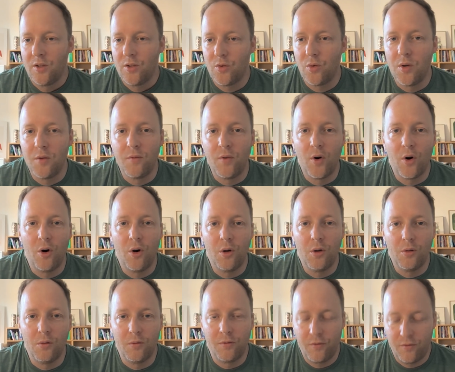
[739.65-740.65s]

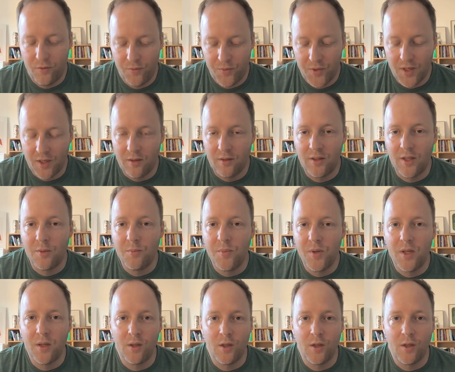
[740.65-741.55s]
evolve than being